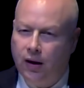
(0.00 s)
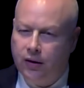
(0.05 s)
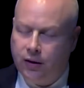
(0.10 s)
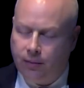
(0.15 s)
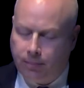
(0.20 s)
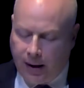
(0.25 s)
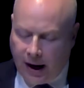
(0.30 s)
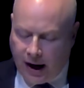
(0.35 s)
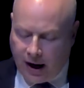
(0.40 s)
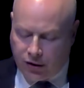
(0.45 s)
The
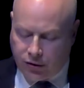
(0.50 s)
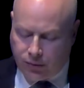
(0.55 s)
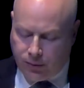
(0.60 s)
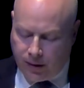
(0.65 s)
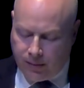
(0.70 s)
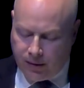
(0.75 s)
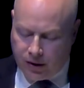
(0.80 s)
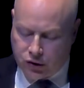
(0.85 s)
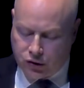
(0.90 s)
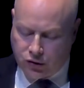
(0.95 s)
path
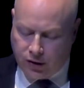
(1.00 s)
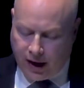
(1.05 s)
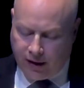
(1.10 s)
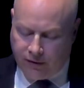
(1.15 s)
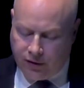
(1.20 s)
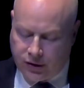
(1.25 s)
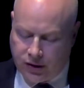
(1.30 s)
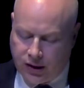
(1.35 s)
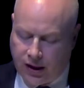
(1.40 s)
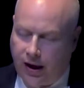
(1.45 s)
we must
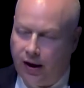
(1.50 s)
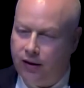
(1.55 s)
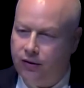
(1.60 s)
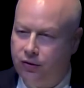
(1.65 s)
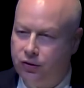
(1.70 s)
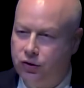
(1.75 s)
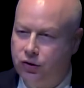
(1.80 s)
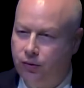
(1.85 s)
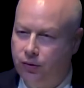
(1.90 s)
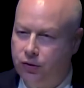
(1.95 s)
travel
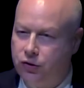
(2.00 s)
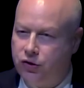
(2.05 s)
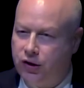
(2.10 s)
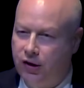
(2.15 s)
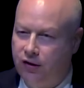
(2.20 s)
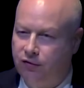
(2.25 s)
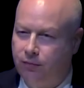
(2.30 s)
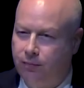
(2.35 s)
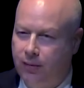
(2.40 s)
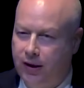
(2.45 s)
together to
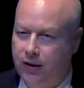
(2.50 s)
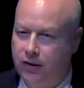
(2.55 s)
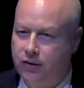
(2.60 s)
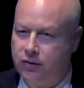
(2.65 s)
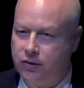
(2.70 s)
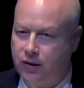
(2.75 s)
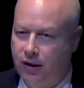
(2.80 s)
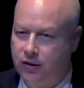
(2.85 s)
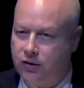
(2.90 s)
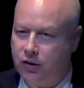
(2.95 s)
achieve
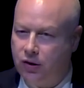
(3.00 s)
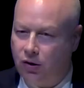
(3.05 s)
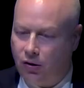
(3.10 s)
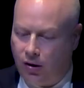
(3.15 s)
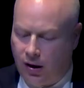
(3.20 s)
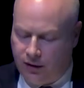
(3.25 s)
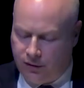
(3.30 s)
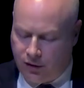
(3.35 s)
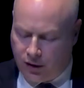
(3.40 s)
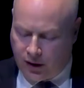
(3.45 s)
peace is in
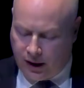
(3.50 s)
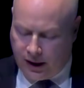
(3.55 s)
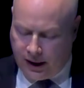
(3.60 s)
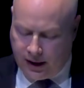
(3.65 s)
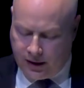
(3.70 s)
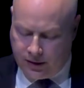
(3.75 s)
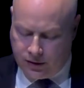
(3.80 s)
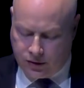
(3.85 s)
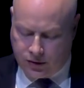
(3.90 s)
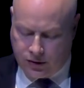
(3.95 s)
all of our
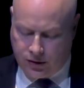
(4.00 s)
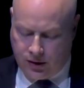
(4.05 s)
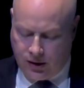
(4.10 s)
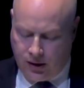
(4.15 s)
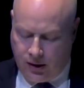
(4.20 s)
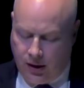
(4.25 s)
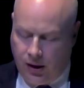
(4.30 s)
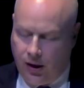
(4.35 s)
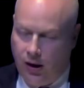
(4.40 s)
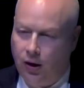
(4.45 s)
hands.
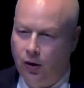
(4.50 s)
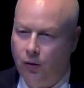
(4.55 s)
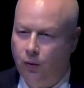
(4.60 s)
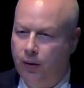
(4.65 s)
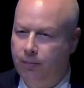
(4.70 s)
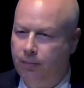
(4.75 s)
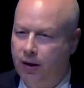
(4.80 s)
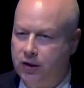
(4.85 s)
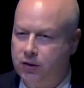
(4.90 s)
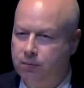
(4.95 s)

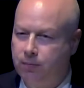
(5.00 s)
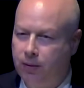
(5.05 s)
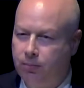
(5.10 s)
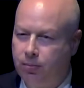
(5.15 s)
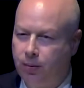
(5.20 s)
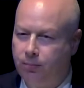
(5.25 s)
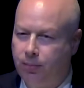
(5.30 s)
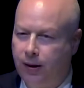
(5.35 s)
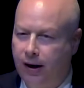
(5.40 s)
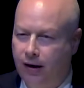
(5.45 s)
We must be
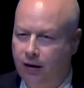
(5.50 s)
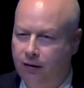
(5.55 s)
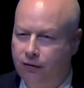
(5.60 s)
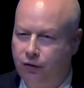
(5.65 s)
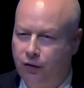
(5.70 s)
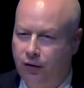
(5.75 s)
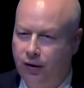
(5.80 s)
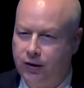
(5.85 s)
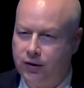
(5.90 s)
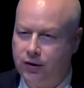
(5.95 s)
prepared
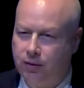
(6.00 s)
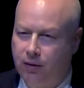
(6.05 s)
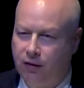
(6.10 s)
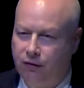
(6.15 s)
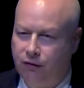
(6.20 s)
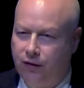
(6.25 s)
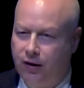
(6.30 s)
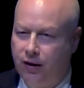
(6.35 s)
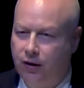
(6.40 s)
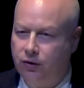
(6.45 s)
for it to be
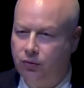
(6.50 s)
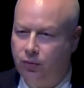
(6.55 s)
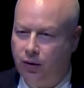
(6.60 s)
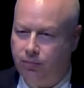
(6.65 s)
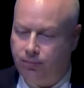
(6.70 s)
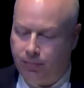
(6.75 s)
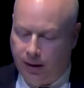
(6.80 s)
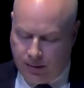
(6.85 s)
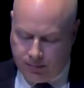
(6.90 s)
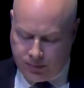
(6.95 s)
filled
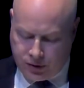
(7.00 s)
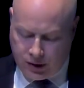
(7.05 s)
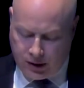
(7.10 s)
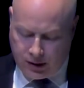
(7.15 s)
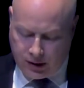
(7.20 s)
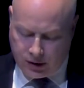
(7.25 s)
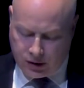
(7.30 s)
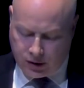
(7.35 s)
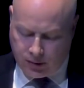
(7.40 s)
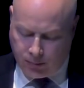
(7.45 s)
with bumps and
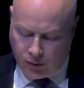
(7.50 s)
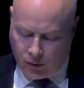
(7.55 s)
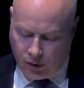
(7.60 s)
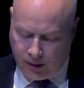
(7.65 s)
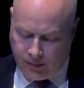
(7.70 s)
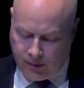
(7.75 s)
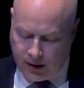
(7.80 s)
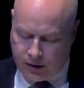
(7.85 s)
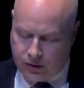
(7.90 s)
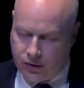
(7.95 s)

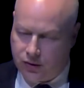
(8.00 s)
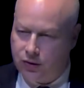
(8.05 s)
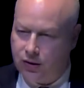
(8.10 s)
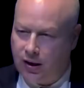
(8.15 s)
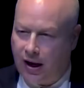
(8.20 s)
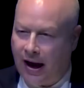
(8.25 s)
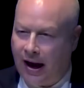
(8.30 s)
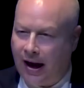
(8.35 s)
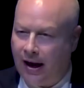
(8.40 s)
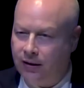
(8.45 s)
disappointments,
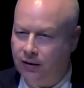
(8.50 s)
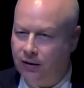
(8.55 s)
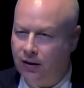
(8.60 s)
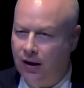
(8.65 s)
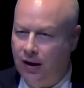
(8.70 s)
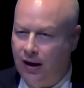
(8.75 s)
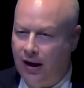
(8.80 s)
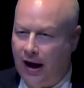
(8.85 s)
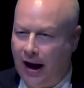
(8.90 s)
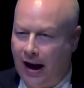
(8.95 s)
and,
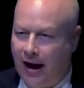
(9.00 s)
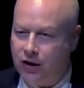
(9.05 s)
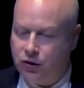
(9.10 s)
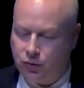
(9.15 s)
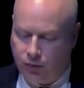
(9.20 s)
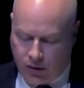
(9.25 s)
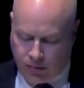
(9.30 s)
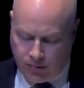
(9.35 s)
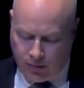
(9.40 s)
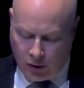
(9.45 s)
as
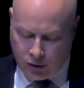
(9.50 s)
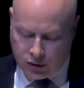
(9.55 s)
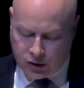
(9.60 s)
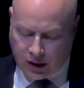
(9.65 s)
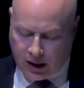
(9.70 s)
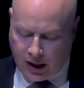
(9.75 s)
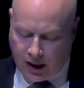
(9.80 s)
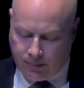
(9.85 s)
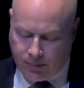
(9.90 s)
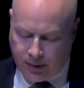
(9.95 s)
with
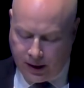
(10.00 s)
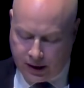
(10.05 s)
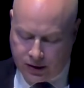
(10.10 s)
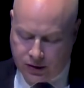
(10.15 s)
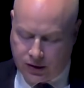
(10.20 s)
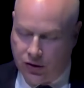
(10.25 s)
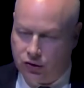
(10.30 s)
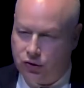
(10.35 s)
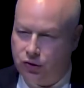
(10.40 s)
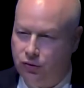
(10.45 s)
most
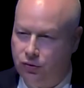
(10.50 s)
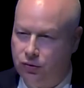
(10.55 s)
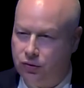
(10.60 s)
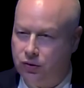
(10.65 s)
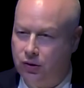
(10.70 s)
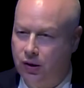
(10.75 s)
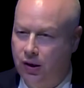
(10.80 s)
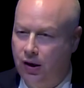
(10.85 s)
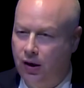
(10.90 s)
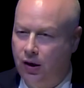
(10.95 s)
complex
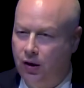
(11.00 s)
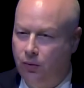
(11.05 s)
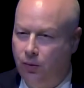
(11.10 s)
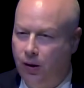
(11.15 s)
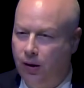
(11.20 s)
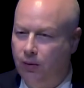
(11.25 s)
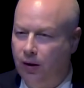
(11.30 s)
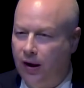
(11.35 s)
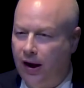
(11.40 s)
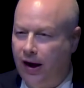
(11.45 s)
issues,
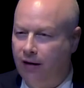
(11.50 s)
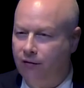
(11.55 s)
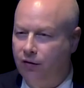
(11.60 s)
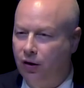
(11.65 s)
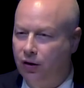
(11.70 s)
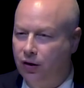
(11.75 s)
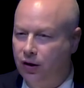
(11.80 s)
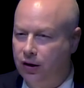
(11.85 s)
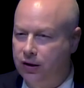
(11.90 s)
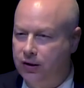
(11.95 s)
we will have
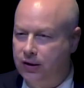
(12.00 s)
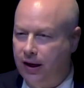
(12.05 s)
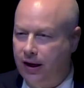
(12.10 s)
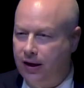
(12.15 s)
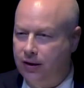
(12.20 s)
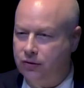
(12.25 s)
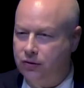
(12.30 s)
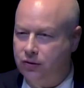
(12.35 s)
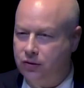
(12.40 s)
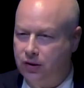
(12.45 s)
our good
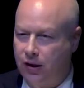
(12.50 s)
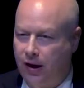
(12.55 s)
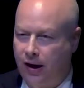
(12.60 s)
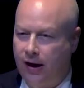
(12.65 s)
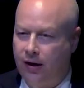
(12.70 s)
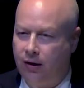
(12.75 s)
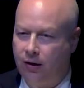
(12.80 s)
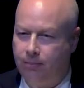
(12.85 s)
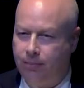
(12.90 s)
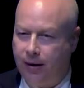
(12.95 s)
days
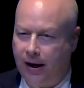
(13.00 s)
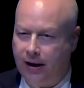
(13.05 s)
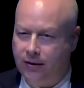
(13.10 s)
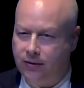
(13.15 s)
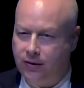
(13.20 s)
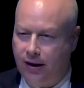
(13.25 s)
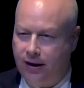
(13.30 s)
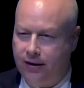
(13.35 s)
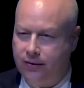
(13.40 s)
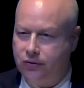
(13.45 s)
and our bad
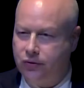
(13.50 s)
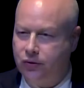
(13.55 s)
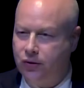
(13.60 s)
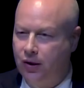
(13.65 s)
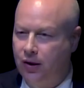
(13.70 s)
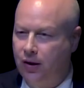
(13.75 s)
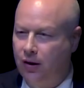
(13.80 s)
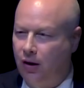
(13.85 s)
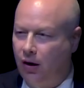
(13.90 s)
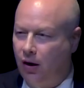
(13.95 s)
days,
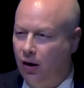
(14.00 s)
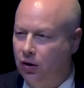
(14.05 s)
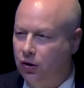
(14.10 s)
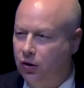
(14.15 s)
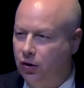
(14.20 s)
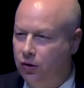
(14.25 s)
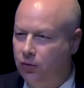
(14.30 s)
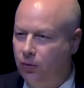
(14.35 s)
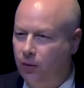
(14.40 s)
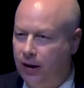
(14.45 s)
our
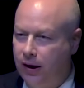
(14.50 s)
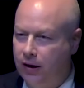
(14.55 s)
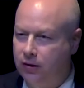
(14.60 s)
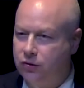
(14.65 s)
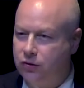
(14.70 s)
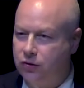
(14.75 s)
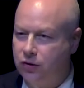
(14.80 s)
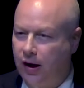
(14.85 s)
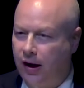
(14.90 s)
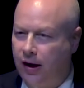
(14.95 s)
good
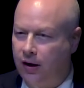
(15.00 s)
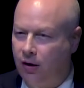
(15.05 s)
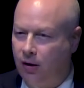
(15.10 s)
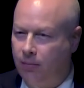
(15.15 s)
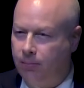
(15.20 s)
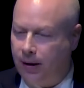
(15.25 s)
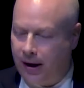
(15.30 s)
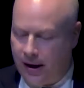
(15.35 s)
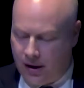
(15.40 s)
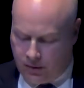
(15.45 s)
weeks and our
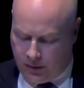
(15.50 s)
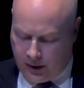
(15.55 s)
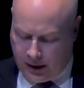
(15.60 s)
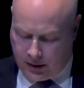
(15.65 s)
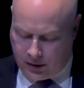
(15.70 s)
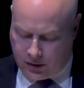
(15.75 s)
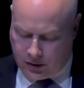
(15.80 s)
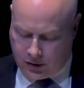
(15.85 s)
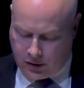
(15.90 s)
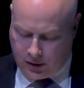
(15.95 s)
bad
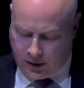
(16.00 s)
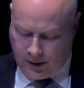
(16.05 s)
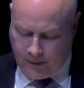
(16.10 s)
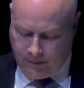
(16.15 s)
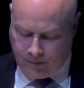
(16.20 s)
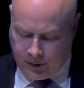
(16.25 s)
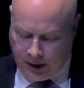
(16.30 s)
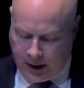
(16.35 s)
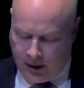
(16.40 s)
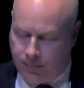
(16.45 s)
weeks.
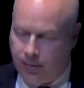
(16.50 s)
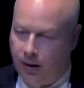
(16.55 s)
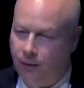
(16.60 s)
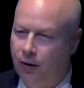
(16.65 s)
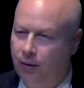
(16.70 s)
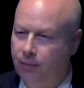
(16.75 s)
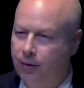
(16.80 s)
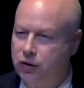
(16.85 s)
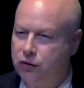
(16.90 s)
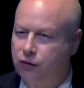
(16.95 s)
But
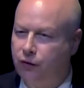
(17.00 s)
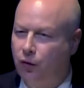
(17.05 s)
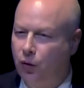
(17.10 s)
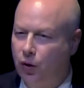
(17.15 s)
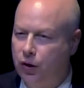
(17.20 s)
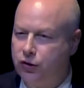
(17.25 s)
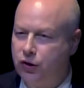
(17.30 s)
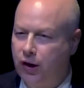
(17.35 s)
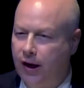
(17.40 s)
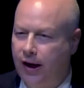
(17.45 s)
we must
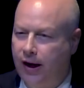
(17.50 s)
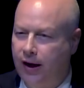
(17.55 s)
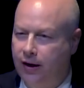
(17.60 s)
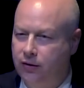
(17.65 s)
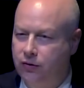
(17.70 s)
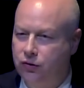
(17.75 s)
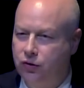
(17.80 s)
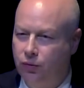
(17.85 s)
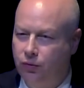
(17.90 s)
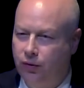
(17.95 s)
forge
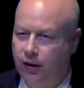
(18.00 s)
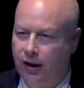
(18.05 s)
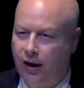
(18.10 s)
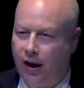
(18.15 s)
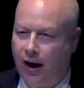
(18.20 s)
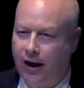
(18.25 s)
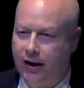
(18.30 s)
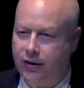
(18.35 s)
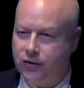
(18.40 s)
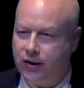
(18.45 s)
ahead to
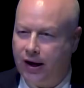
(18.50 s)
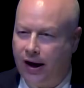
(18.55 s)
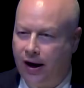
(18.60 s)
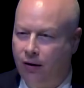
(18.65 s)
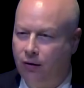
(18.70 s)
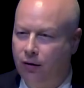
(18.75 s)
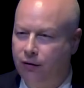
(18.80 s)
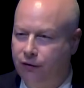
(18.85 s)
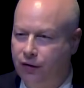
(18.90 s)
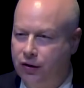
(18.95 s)
realize
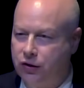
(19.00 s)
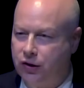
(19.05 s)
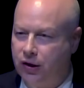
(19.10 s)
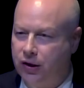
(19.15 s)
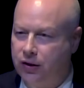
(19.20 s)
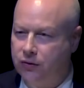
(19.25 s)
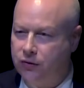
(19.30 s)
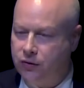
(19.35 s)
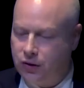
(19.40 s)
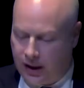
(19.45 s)
our
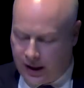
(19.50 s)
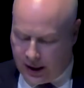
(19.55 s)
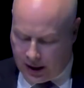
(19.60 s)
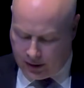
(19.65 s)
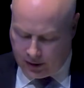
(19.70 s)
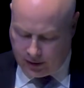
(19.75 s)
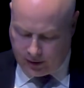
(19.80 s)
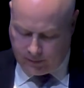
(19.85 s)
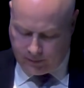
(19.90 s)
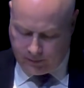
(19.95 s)
vision
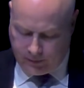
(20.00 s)
together.